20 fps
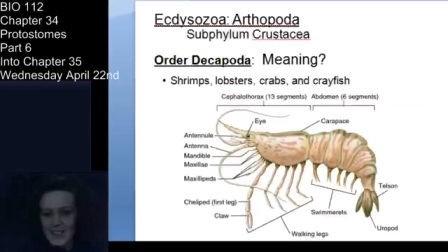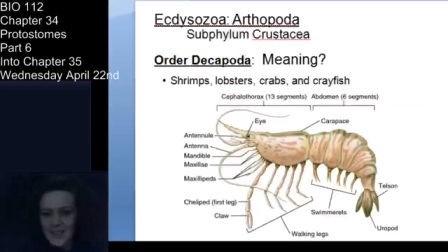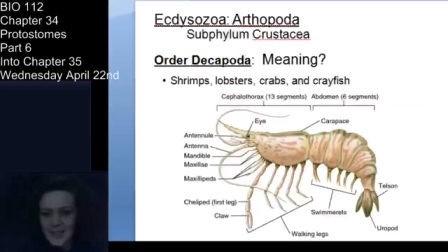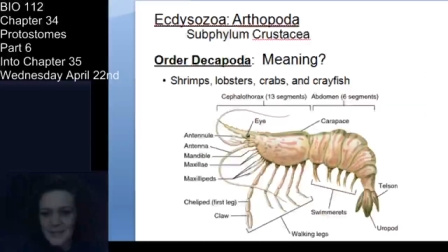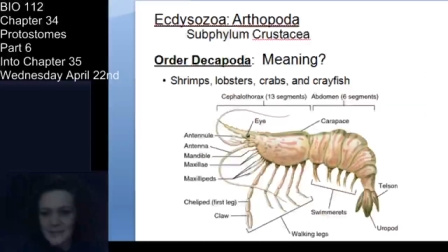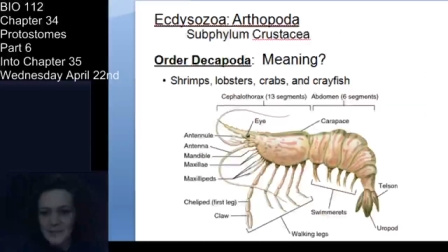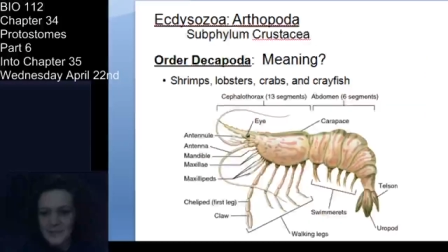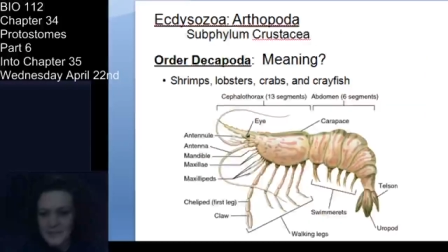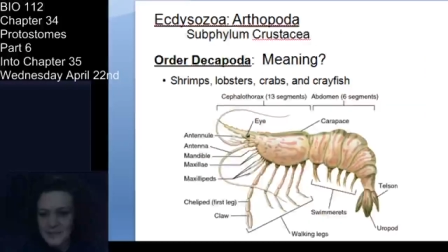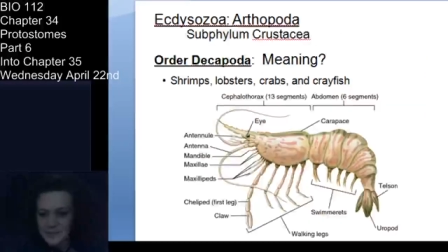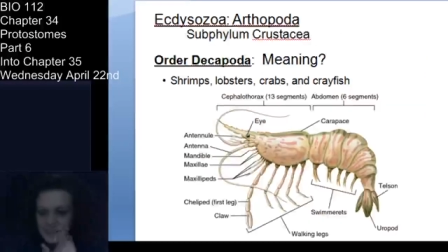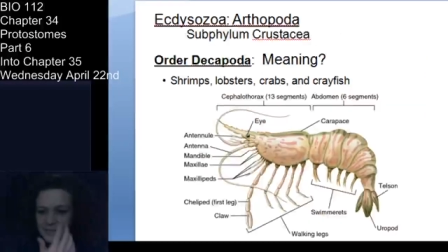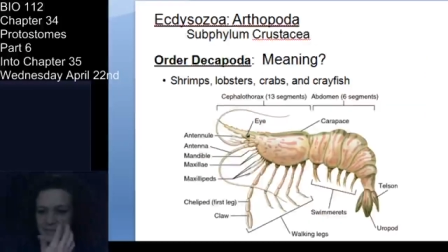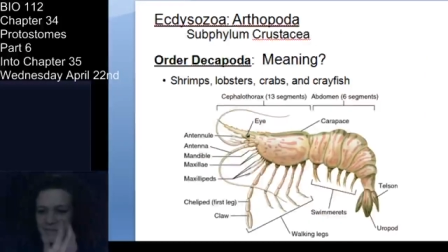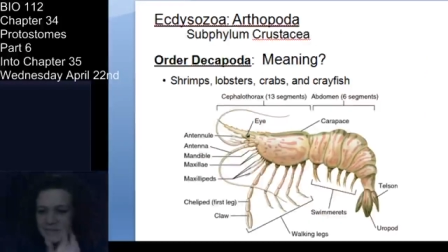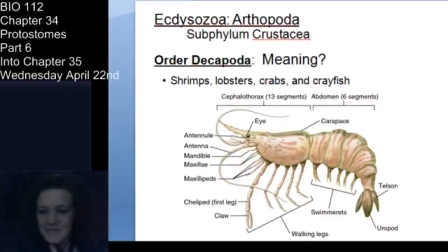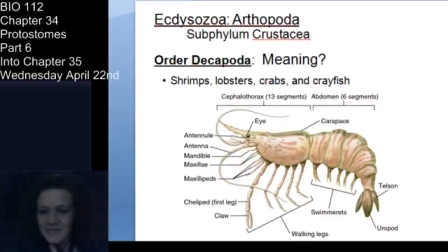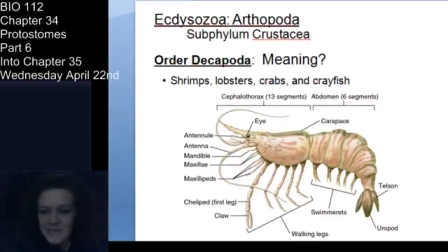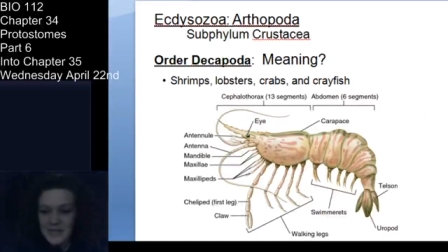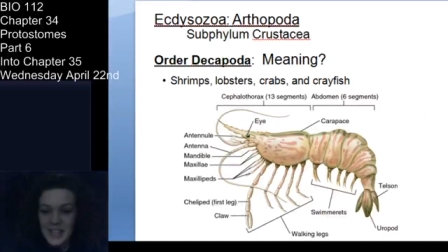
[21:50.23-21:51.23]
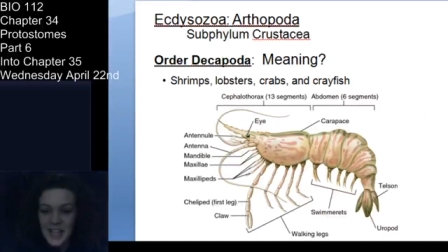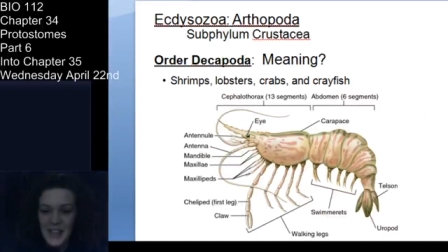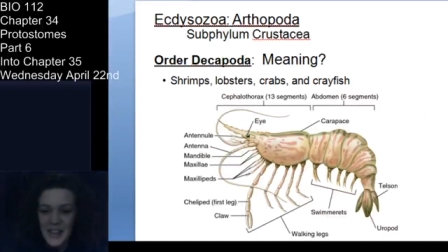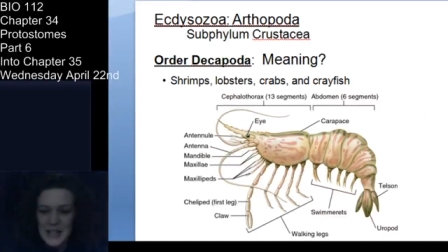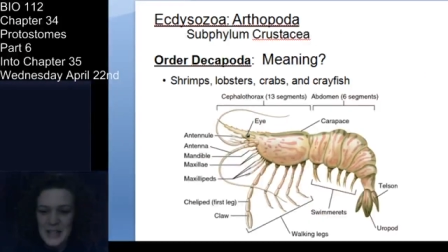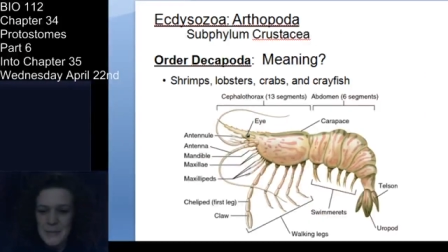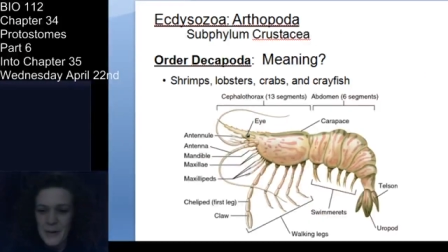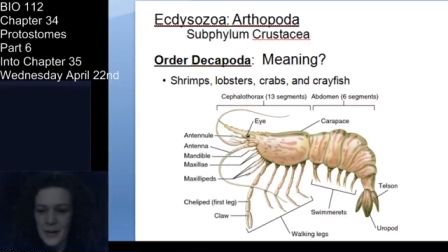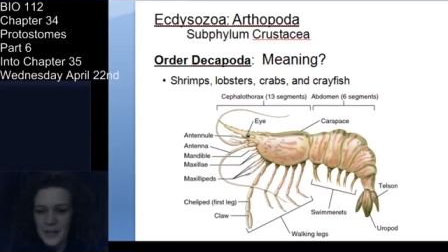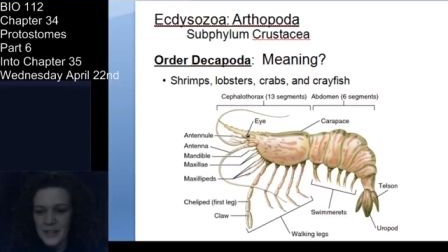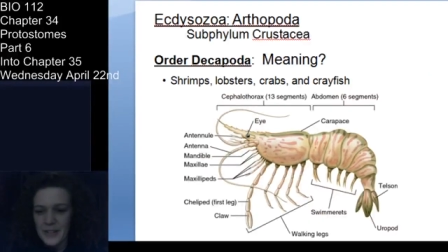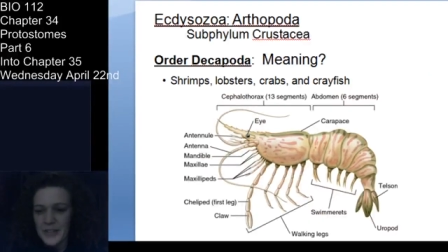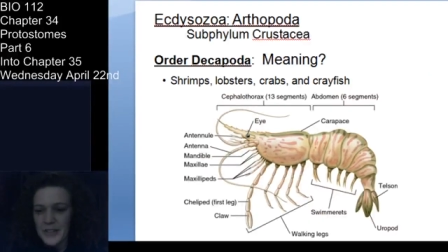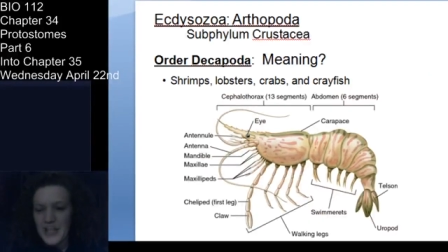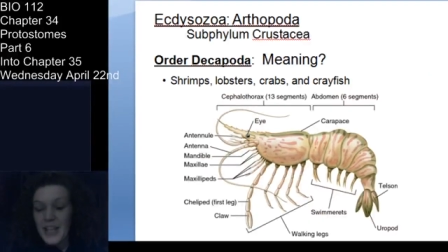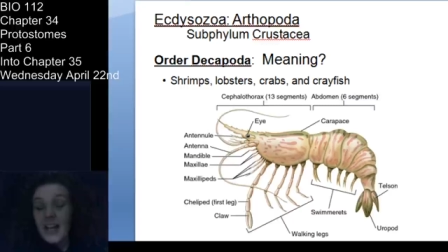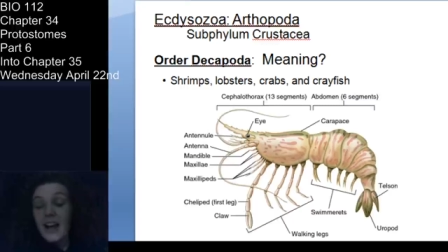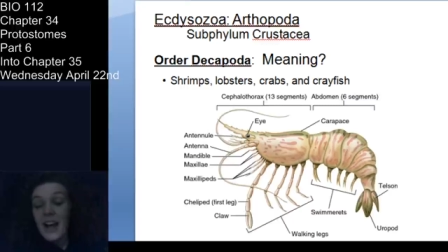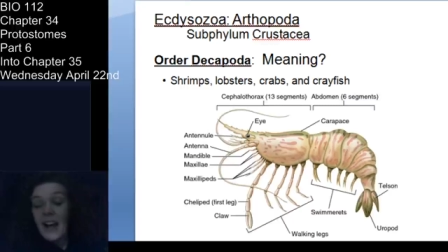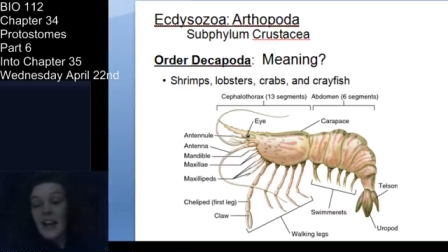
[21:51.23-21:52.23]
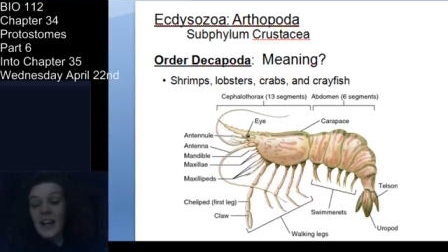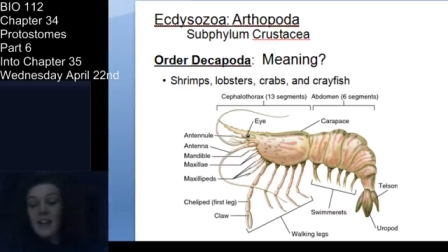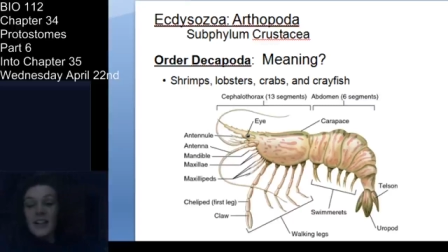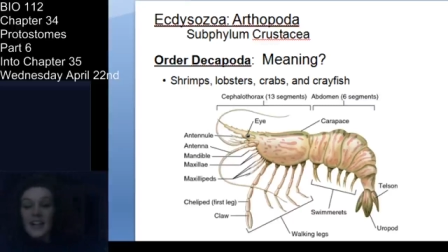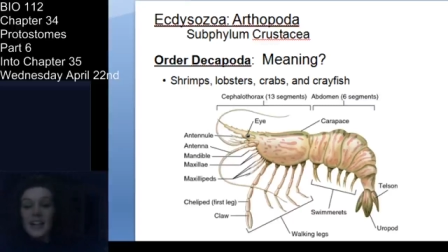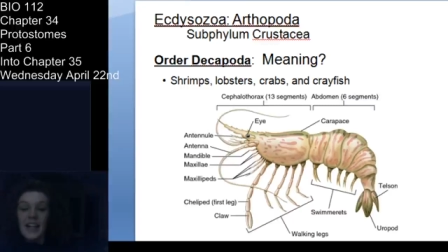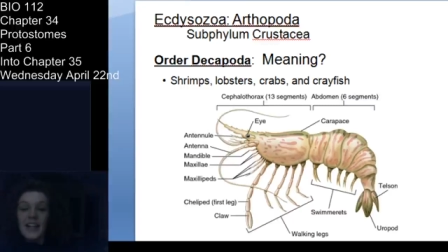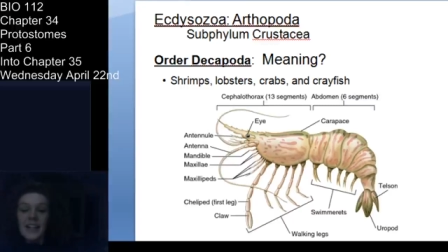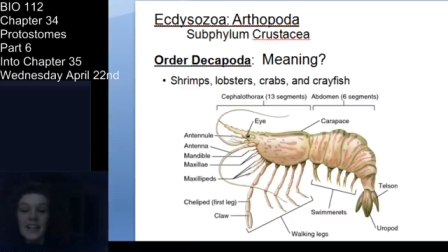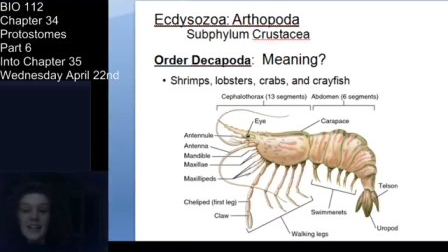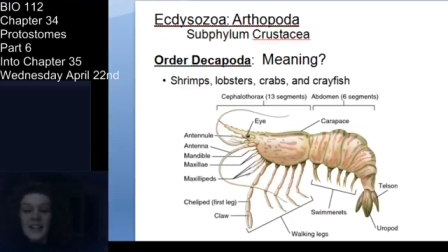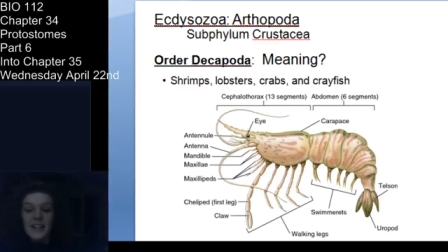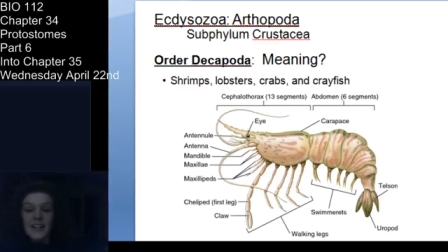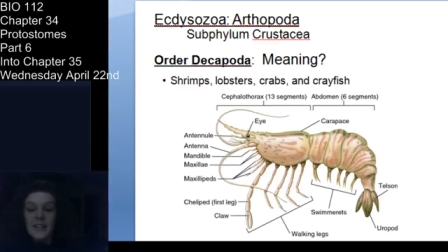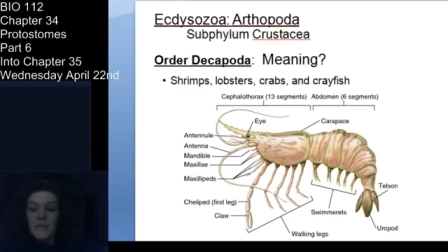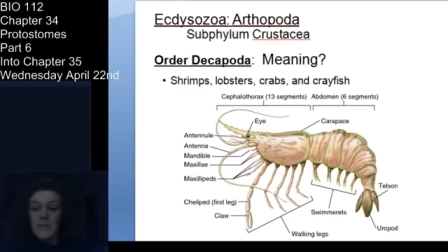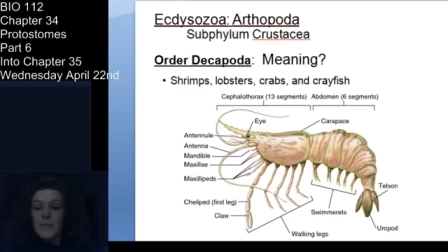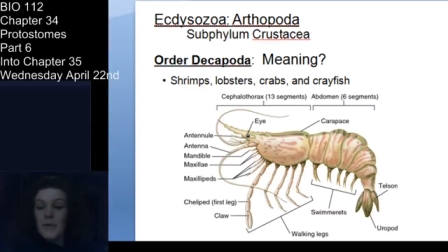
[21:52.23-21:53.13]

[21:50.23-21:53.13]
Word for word: So that's barnacles. And